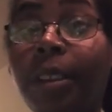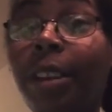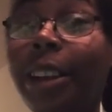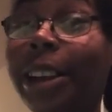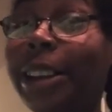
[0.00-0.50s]

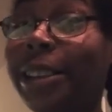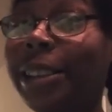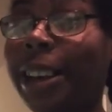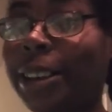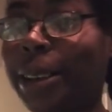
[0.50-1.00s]
Alright,
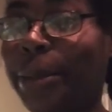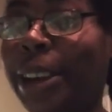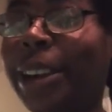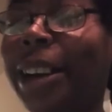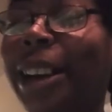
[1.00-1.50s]
it's not that
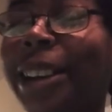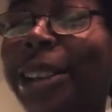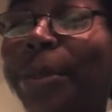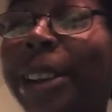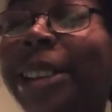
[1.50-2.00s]
bad. I
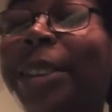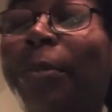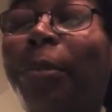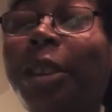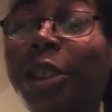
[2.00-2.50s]
expected
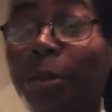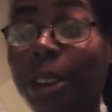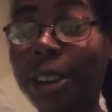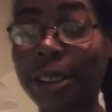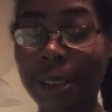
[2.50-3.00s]
much
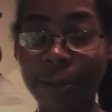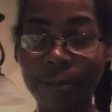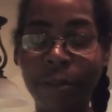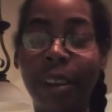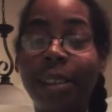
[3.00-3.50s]
worse.
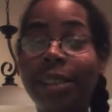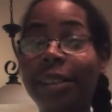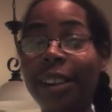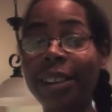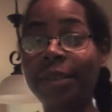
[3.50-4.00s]
It's
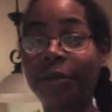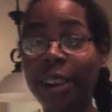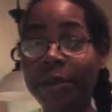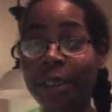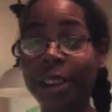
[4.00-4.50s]
a nice
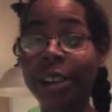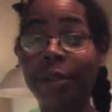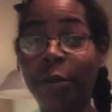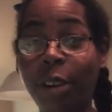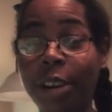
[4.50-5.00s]
flavoring
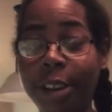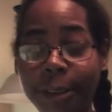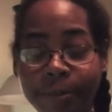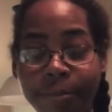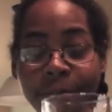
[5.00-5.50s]
in the
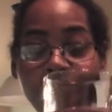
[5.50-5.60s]
water.